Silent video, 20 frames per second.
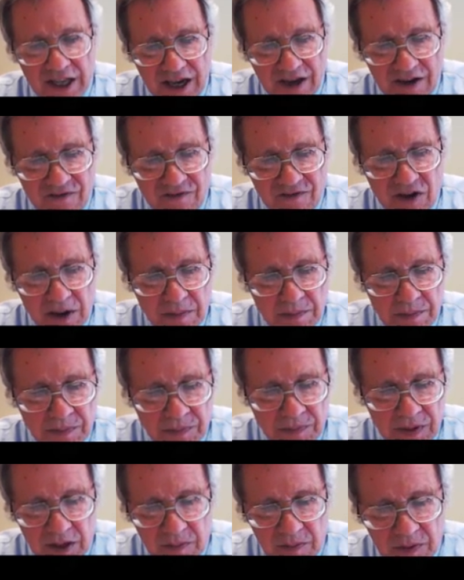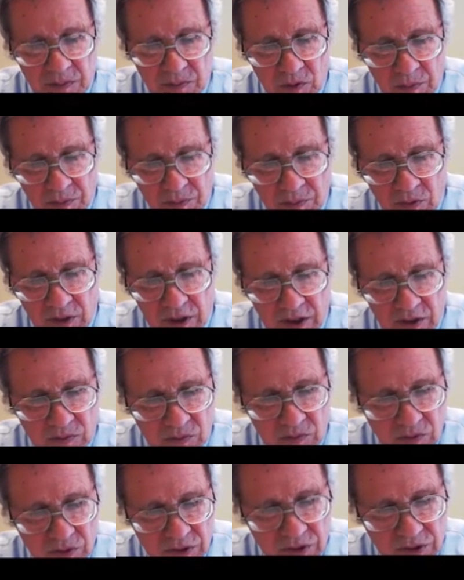of minimum reporting
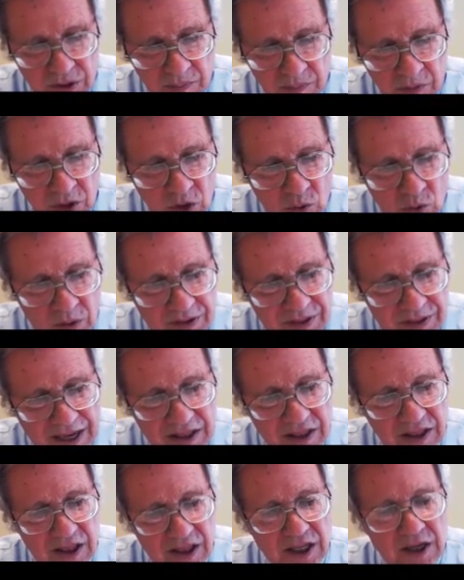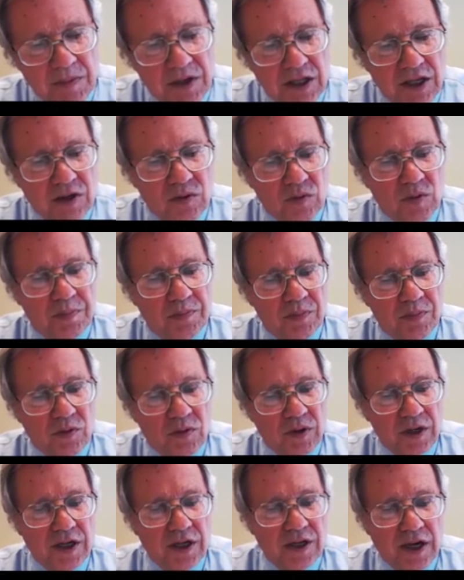rules with unlimited
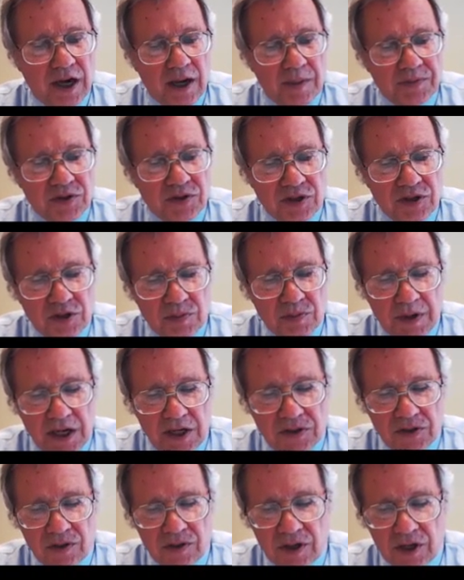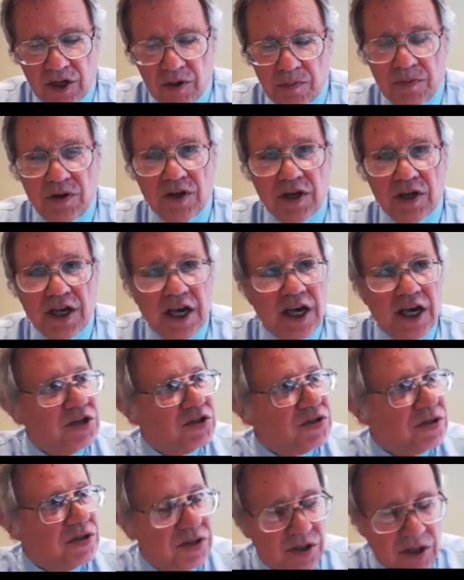reporting options based on
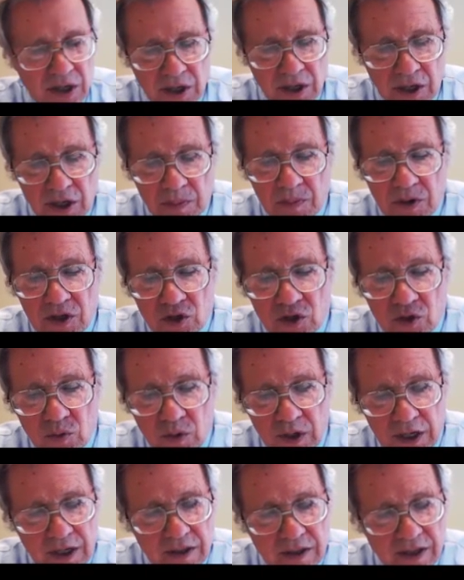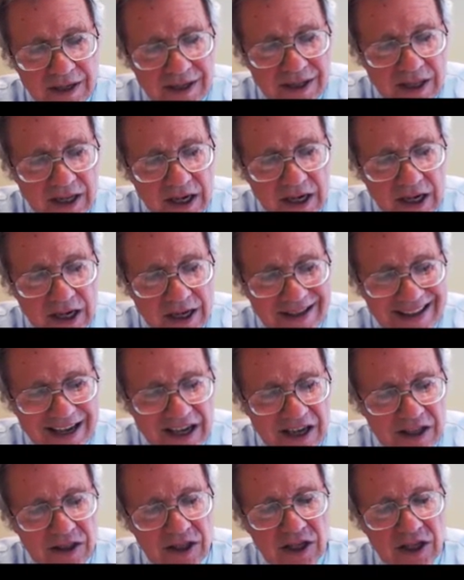communications between the client
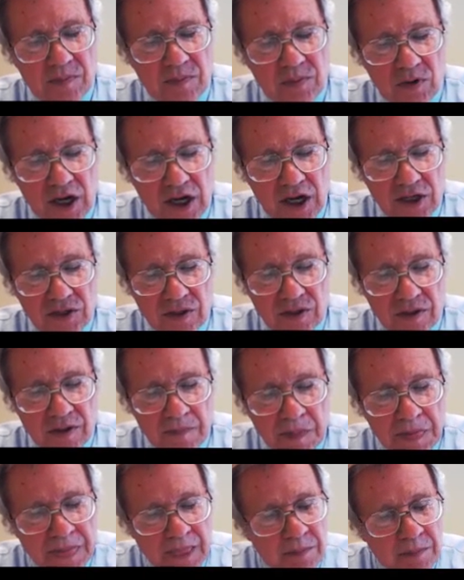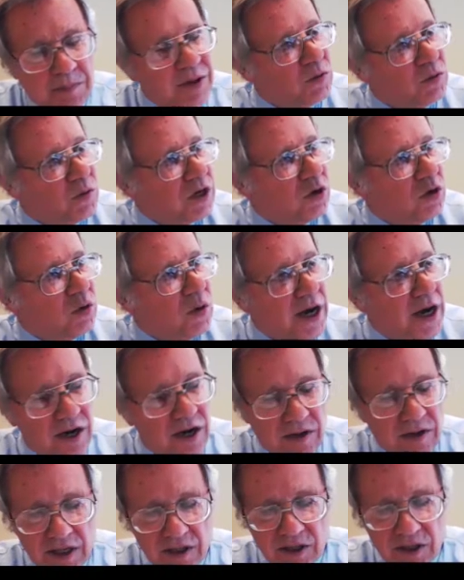and the appraiser, but
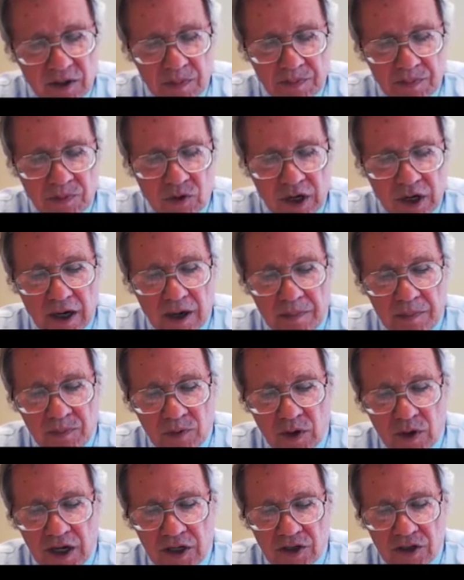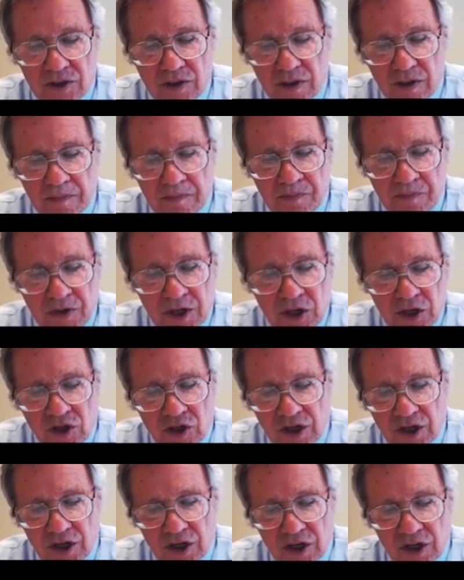required that the appraiser
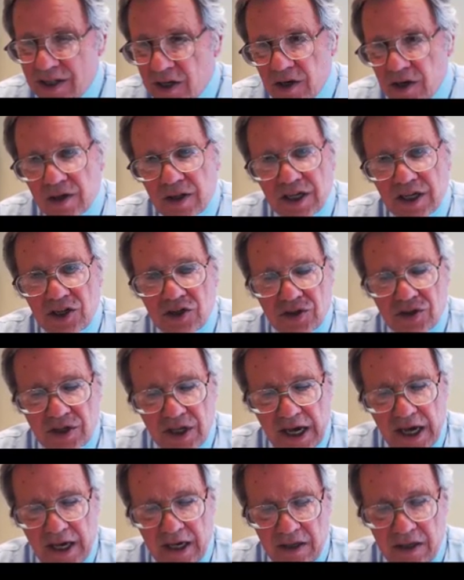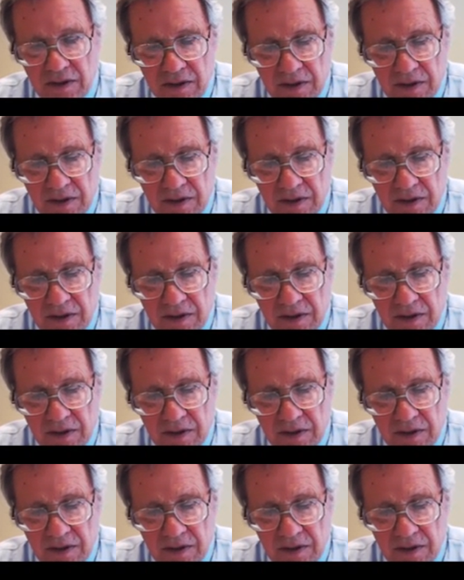to clearly state